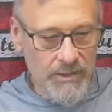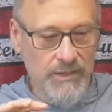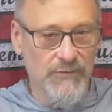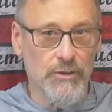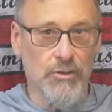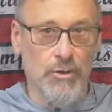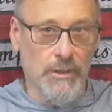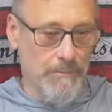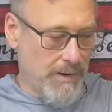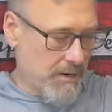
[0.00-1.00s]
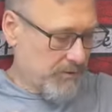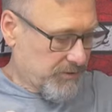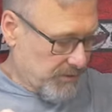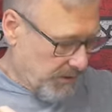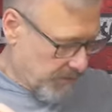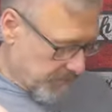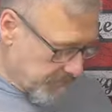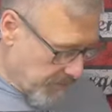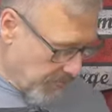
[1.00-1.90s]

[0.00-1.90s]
give you a little comparison here.